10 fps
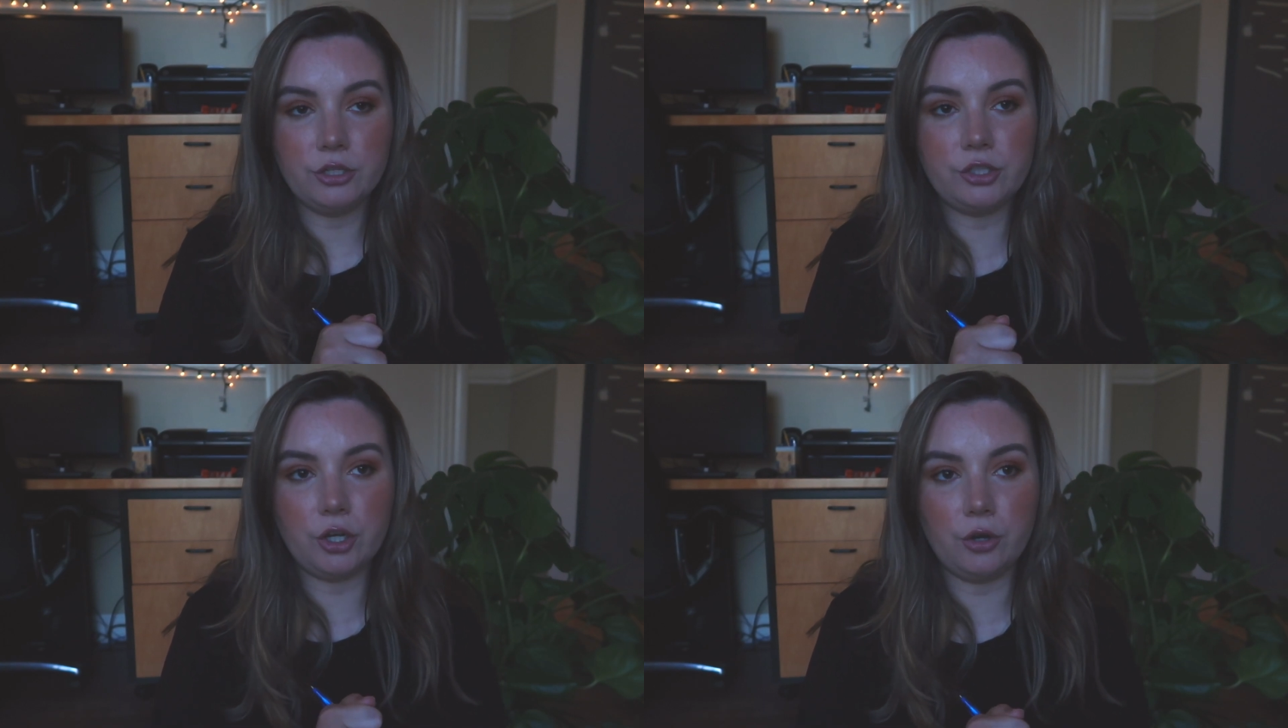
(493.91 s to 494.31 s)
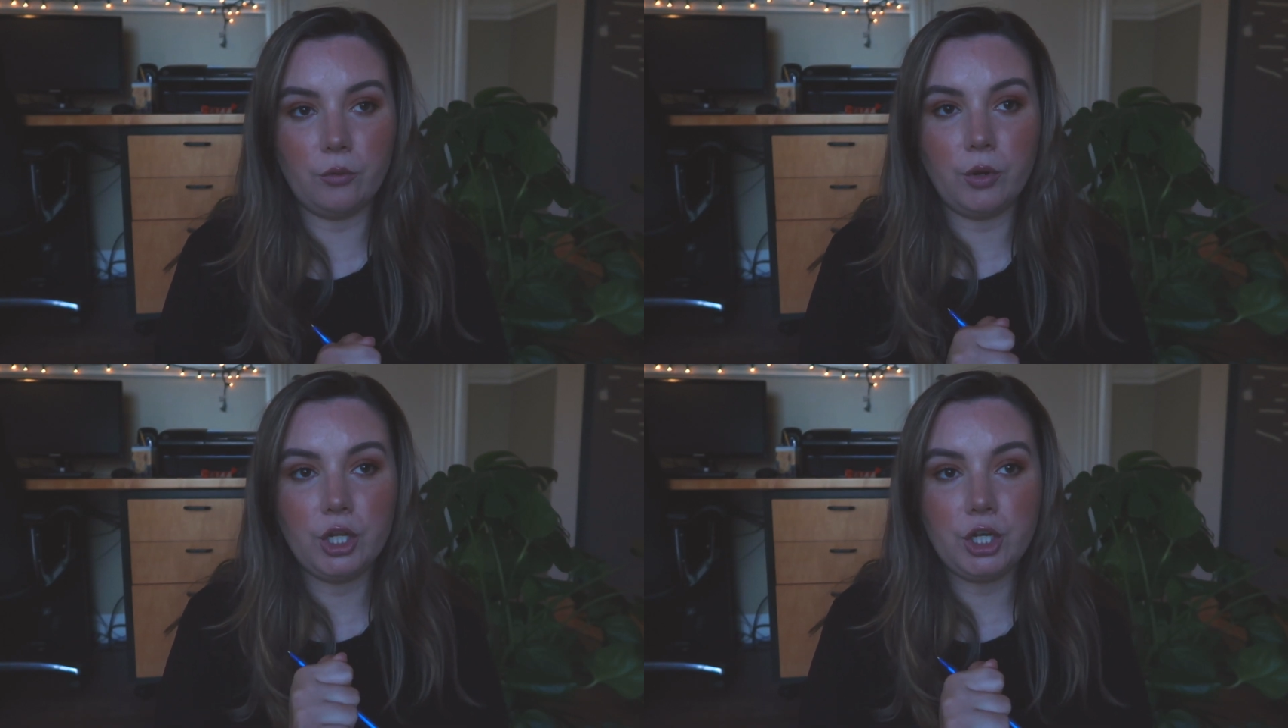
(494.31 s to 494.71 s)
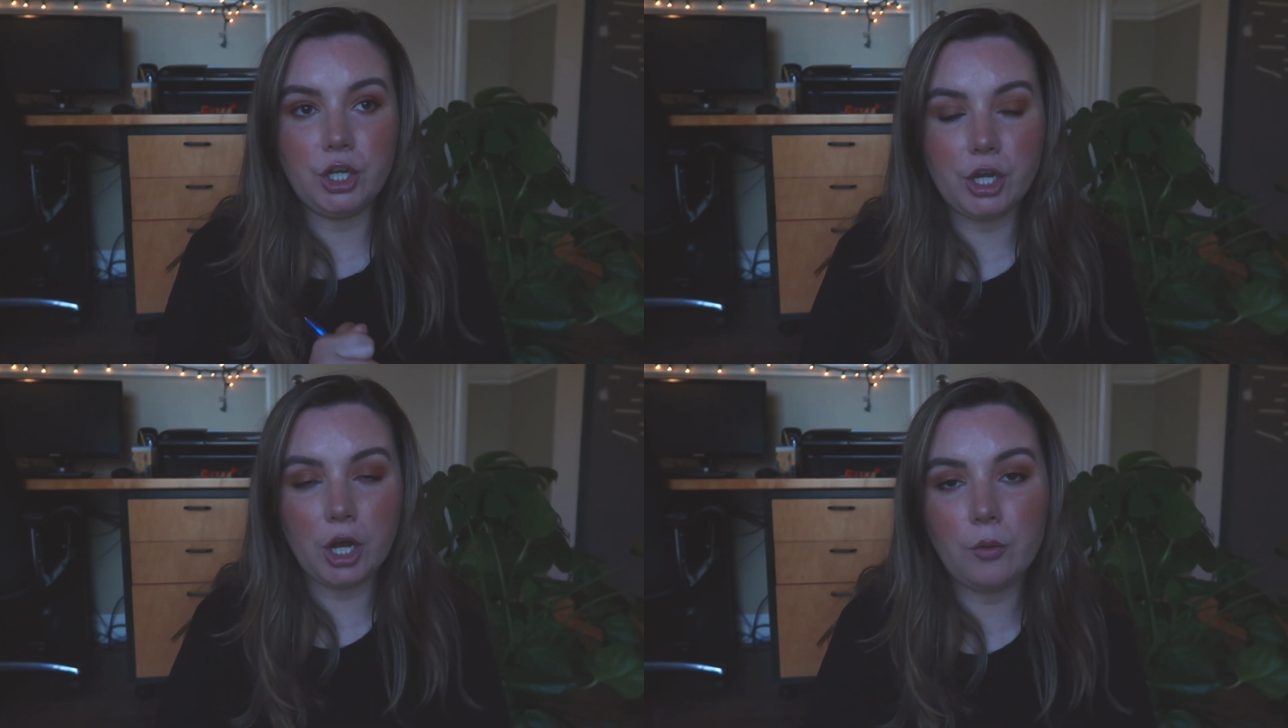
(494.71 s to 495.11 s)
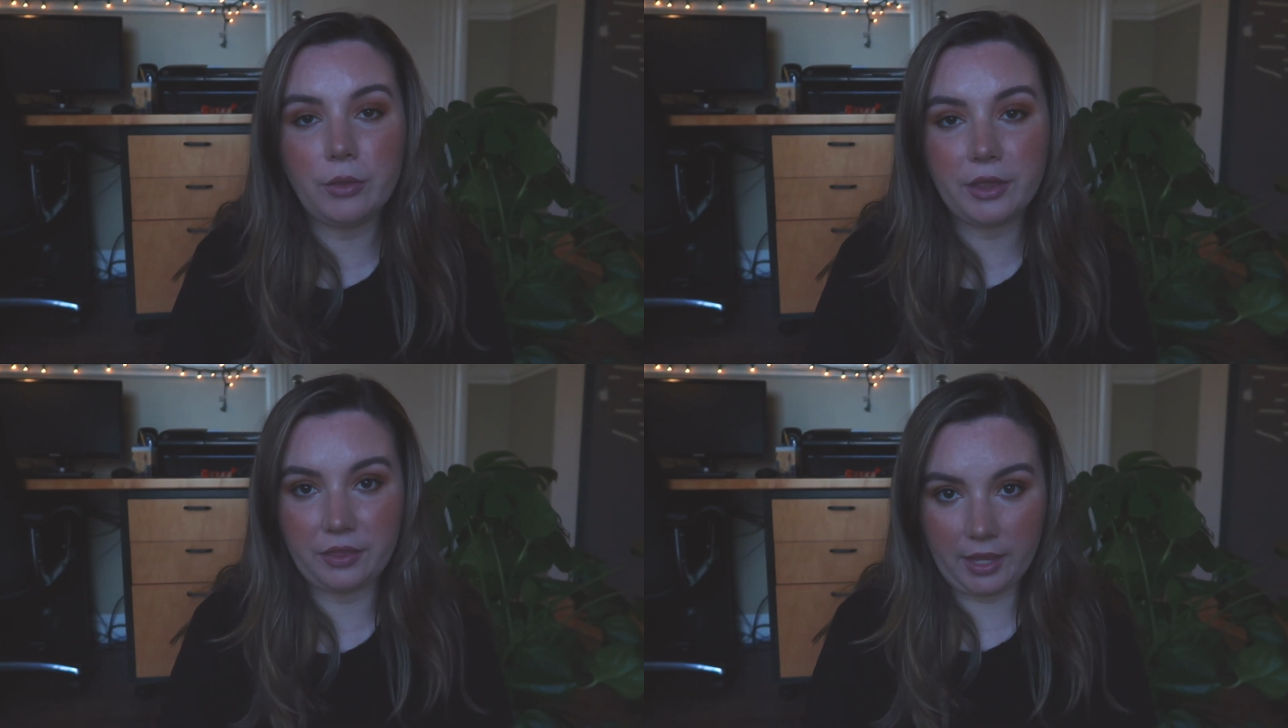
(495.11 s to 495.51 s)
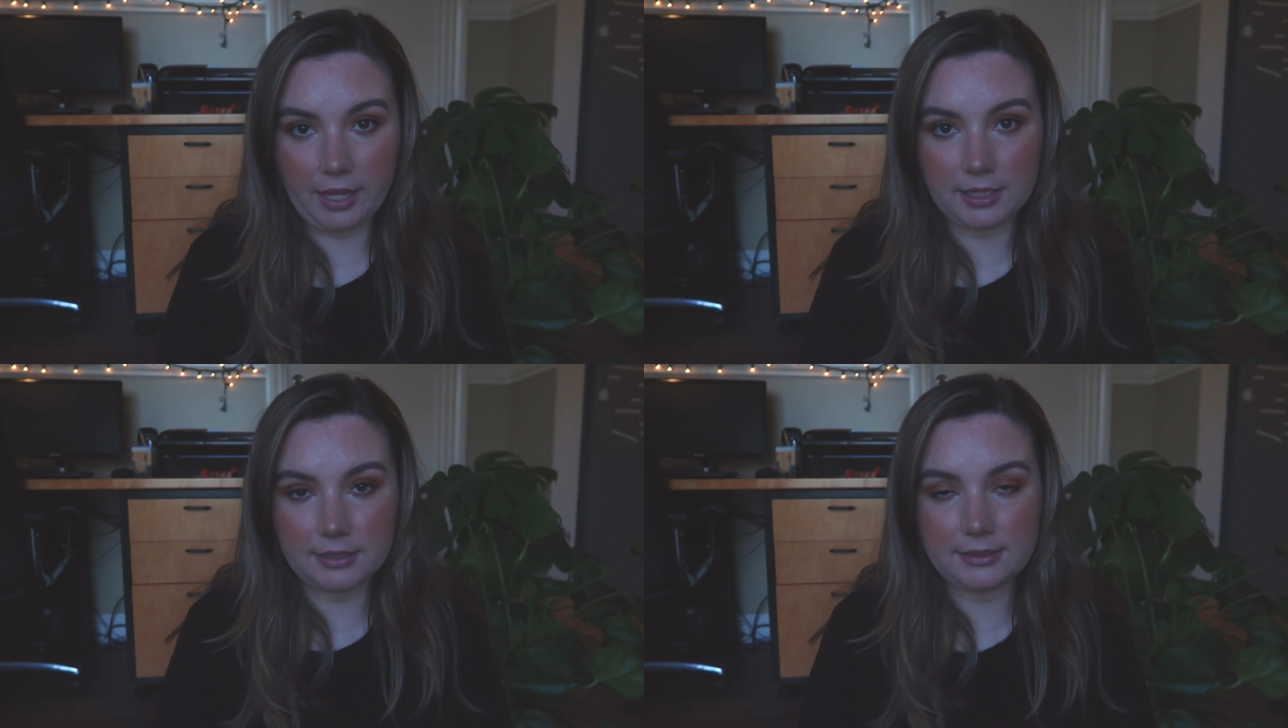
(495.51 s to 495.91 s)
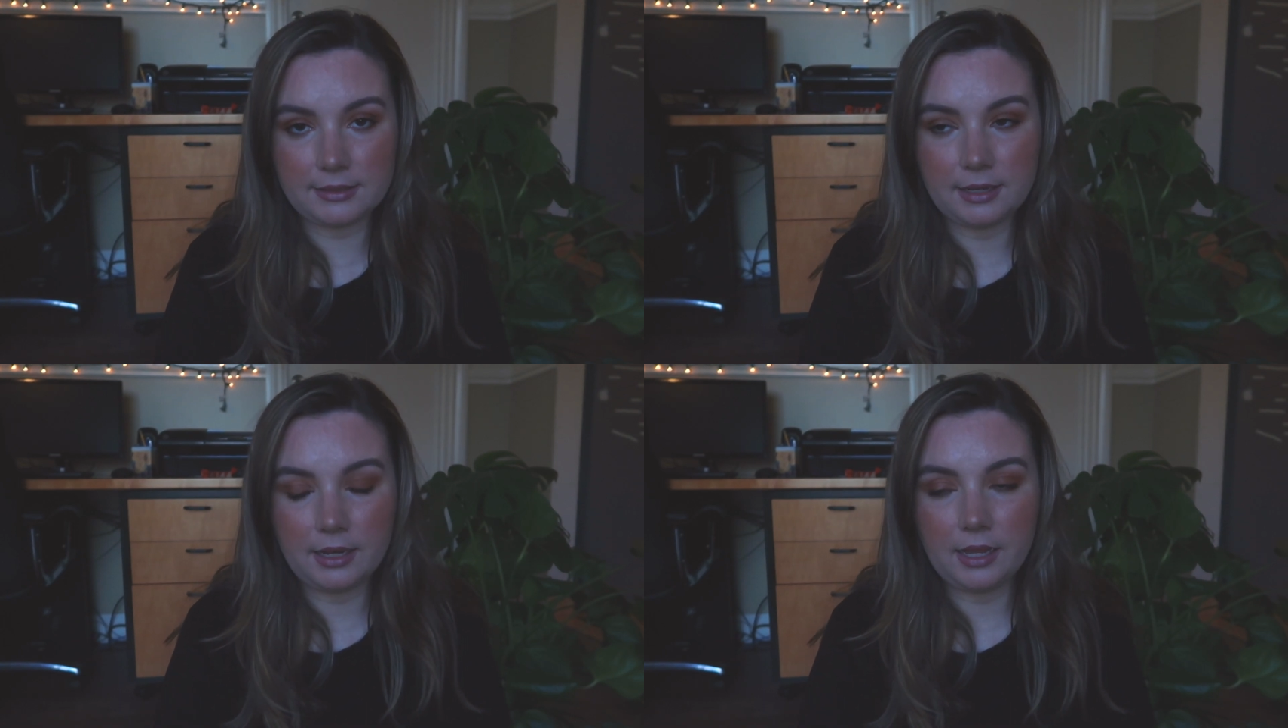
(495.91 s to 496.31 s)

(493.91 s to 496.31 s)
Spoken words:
So know the things